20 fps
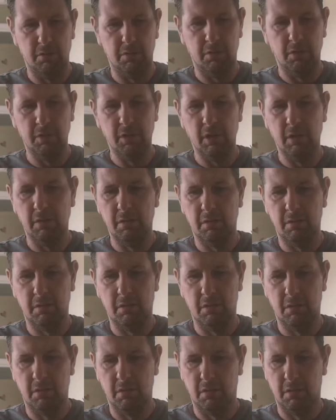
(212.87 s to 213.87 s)
there you
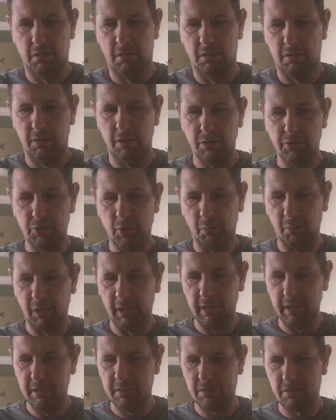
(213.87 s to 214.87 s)
the jump
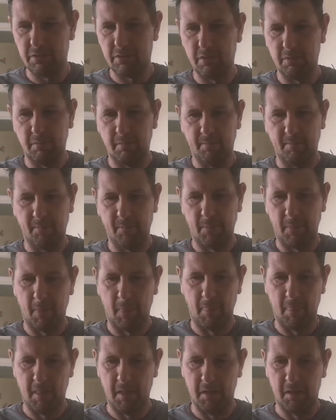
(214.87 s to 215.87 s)
leads,
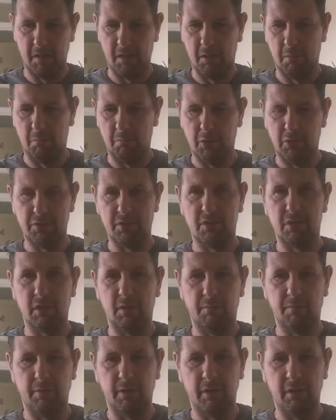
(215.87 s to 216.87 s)

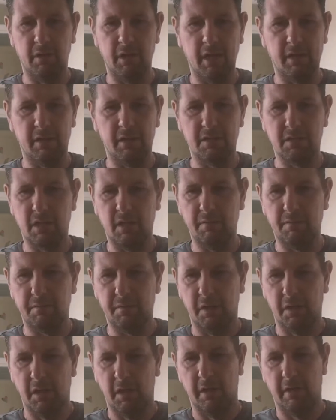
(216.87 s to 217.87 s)
positive and
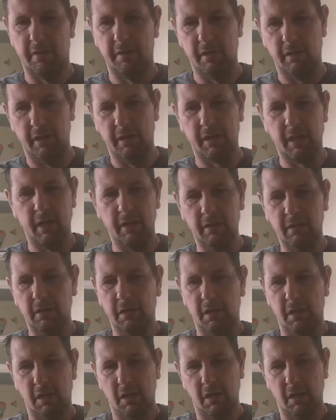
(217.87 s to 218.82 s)
negative. Again,